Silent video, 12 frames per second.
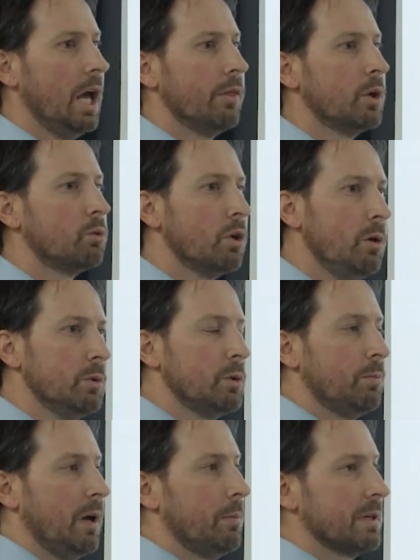the Roman
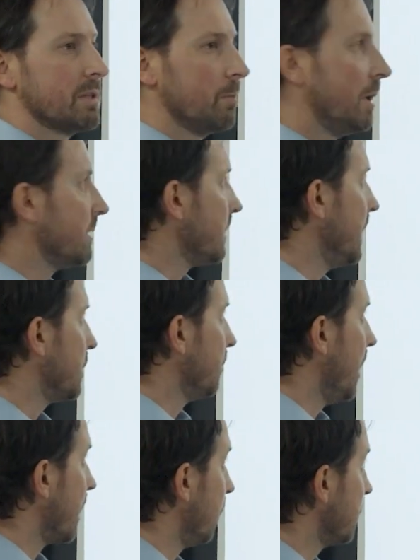Republic is the best ancient
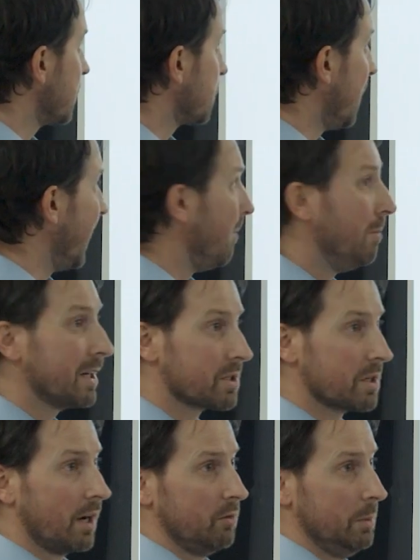model, which is why a
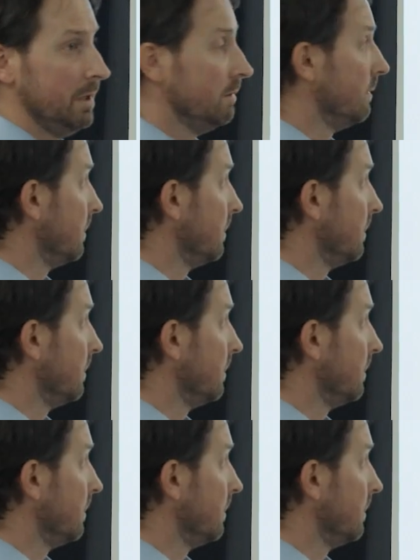mixed government,